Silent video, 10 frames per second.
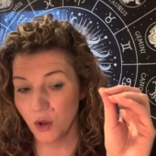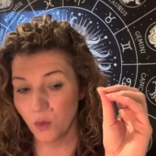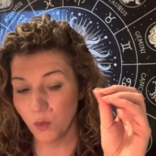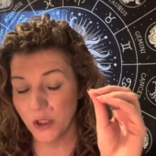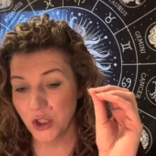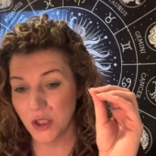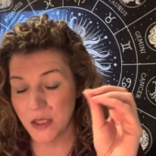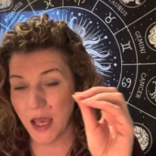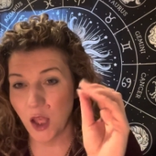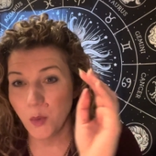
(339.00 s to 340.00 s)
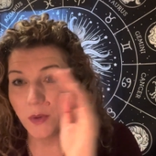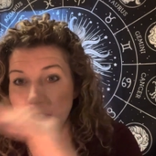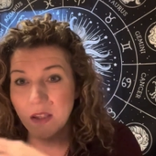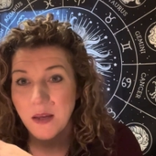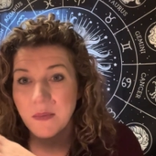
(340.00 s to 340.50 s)
which is
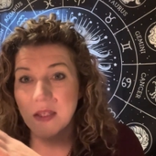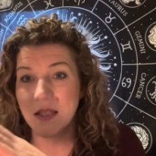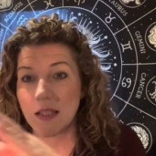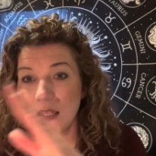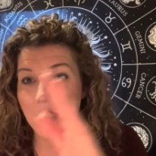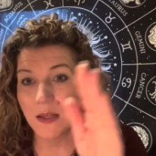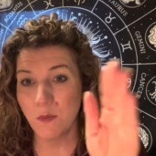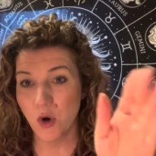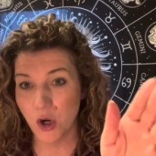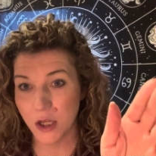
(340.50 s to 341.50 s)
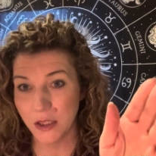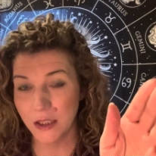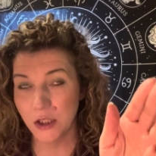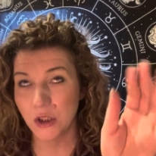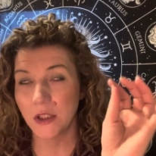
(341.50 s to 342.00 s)
helping them see more
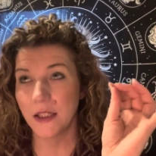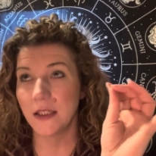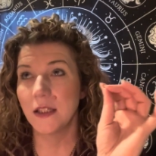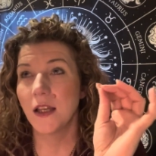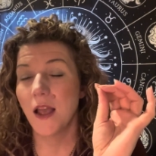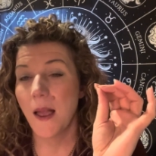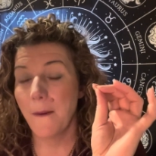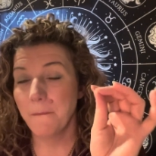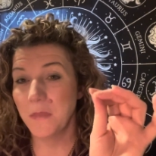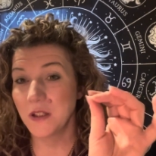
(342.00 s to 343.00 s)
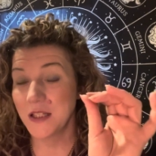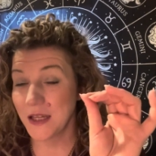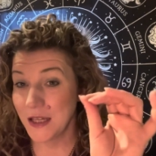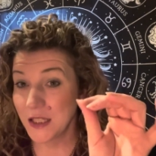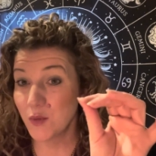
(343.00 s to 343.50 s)
clearly, but
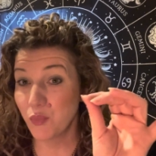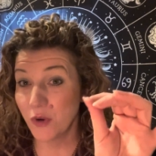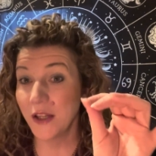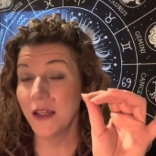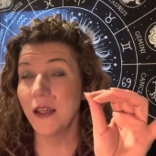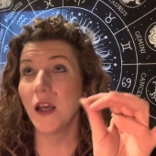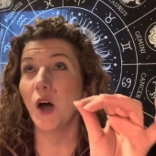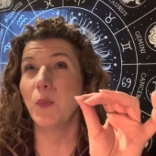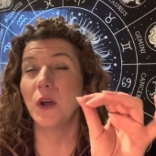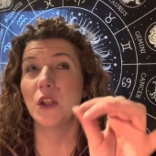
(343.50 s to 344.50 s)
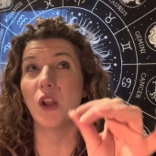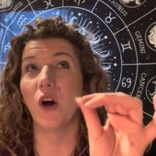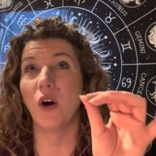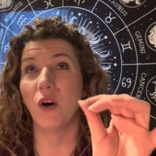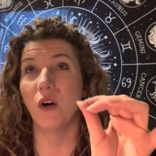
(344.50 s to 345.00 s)
it is bringing up a
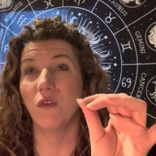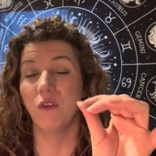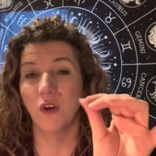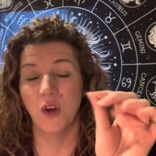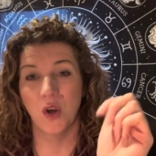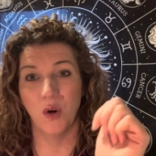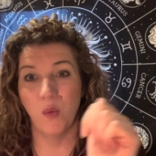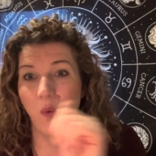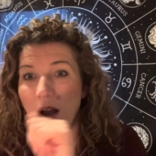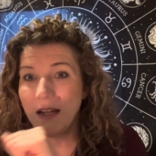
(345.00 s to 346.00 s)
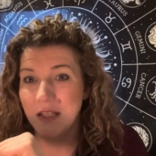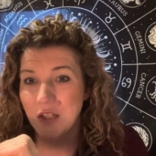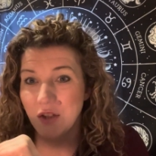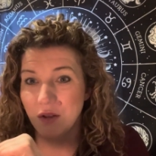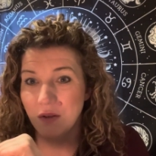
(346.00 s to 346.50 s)
lot of why did
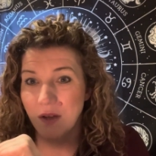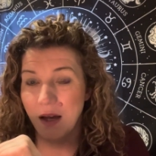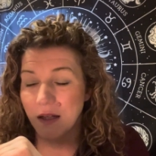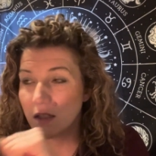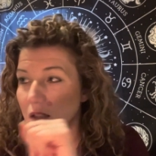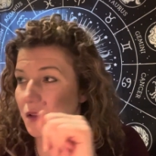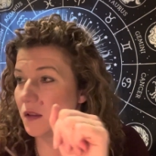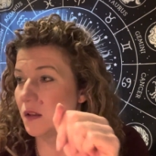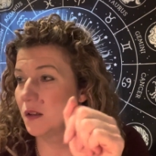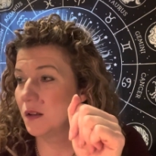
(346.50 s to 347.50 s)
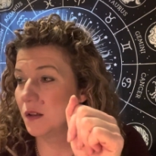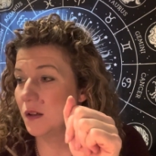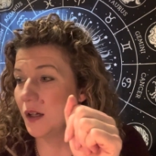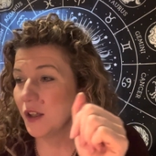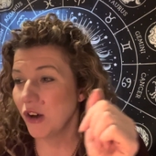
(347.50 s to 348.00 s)
you do that?
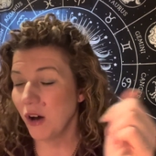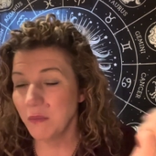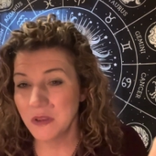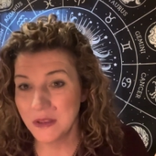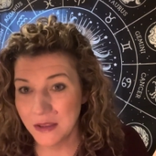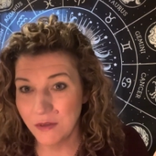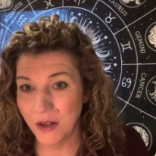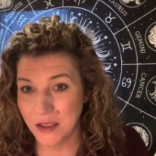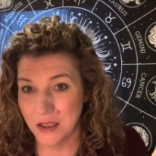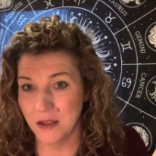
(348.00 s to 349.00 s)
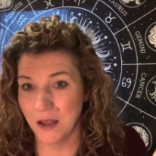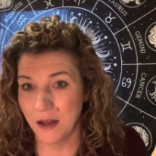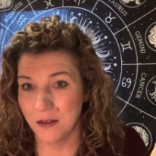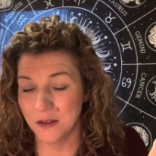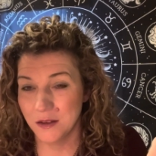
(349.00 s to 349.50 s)
I can't believe I did
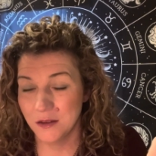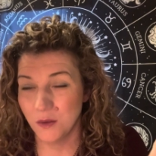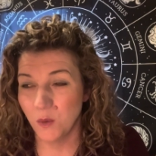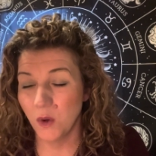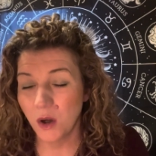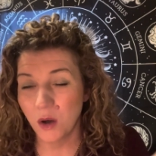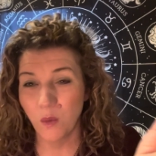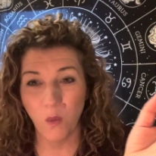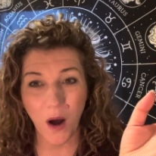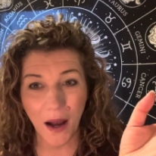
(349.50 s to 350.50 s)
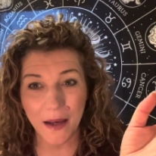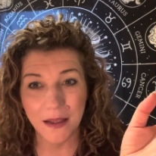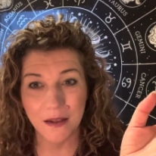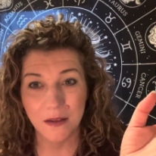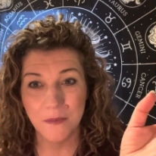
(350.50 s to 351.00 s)
that. What?
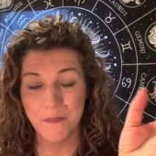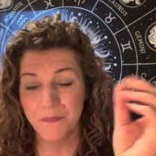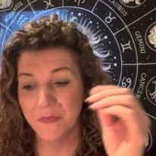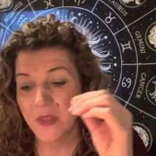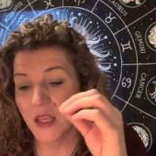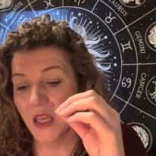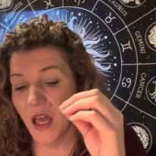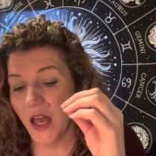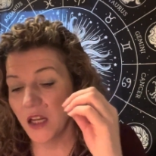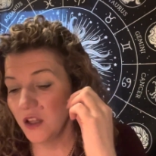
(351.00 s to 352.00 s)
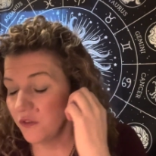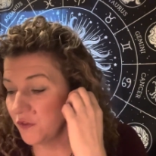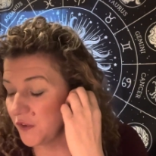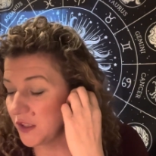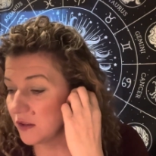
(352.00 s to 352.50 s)
Why? And it
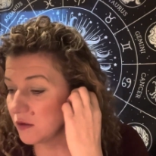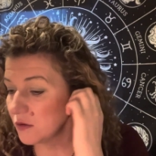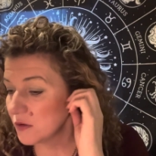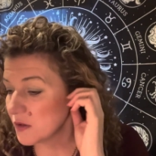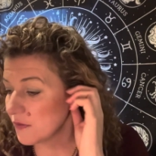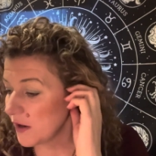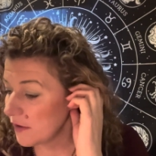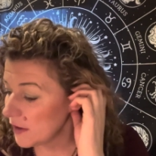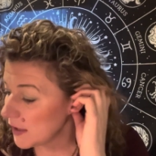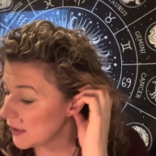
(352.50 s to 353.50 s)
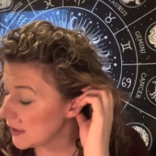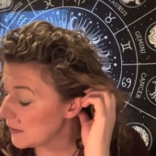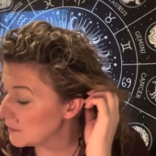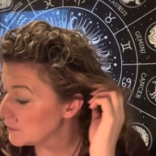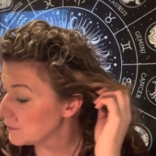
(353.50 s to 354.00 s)
feels very